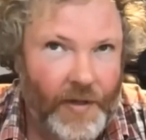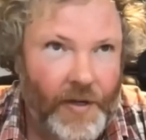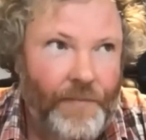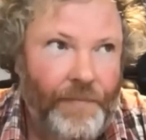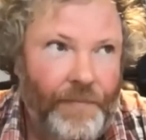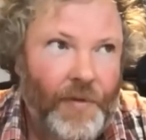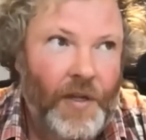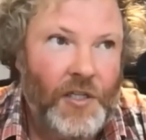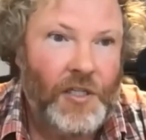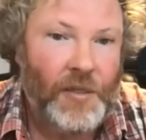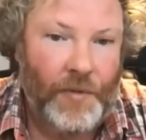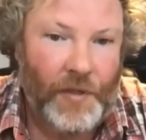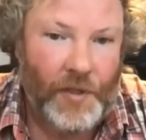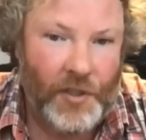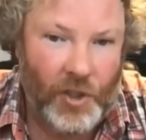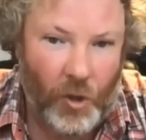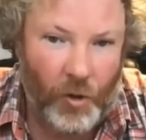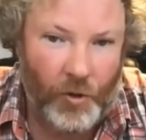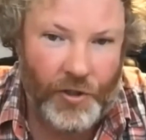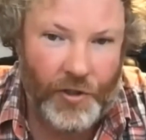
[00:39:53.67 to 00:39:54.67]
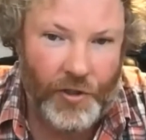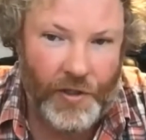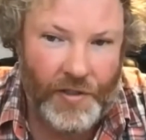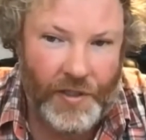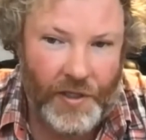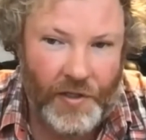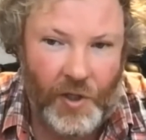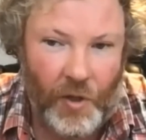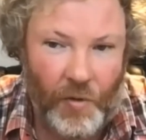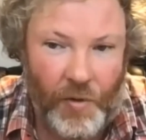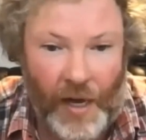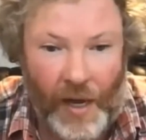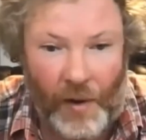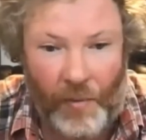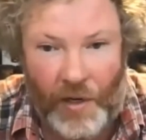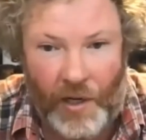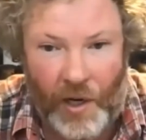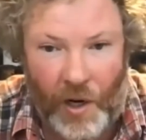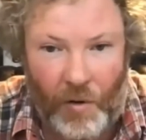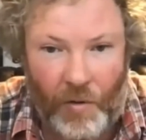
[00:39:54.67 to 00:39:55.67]
some of the soldiers. And so, yeah, we
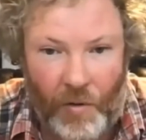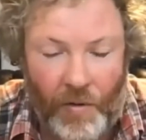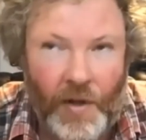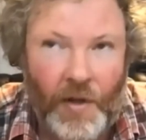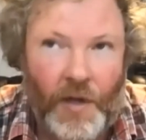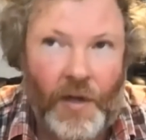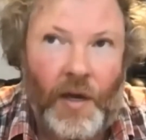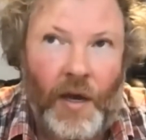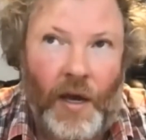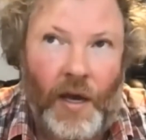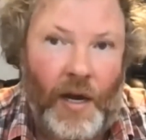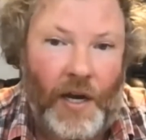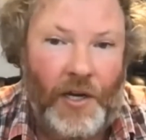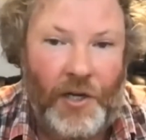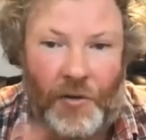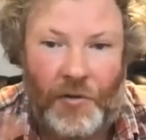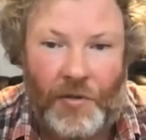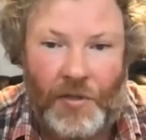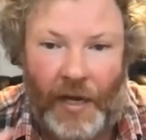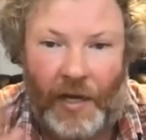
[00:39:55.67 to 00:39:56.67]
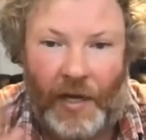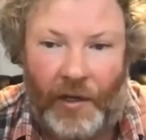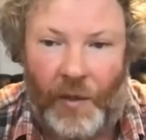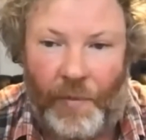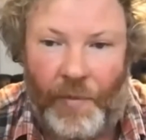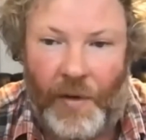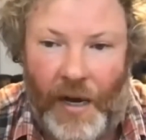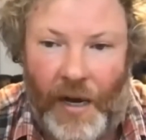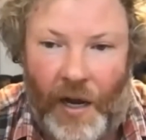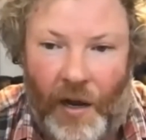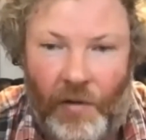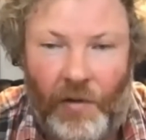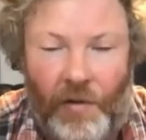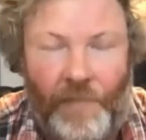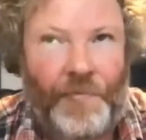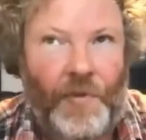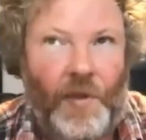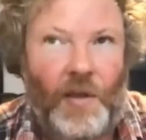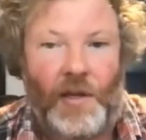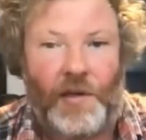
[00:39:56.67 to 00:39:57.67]
know, and I do take a little bit how
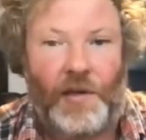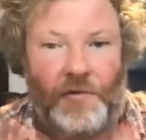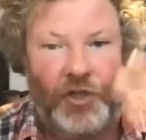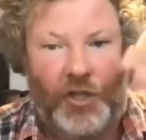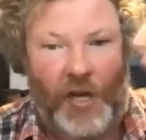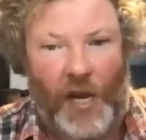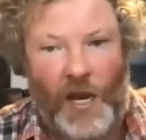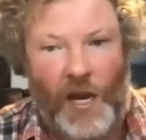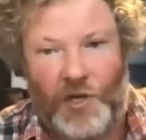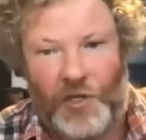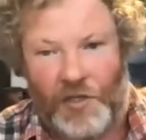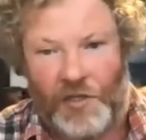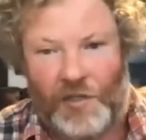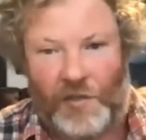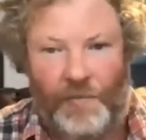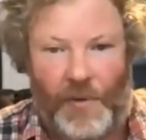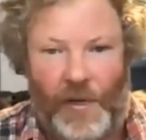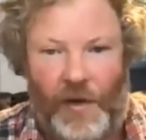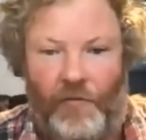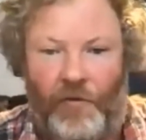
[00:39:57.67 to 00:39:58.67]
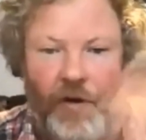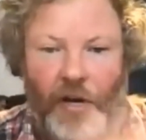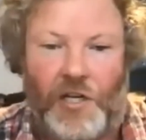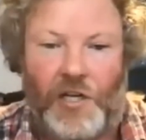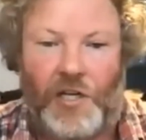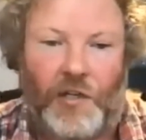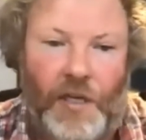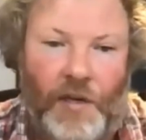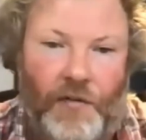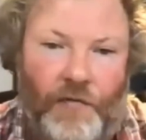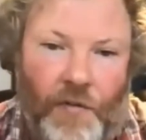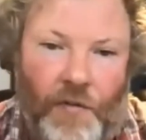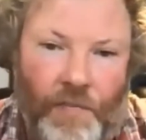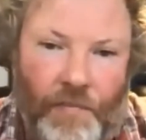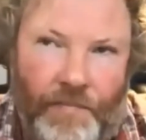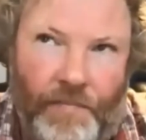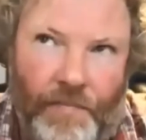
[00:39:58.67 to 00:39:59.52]
it changes a bit regionally from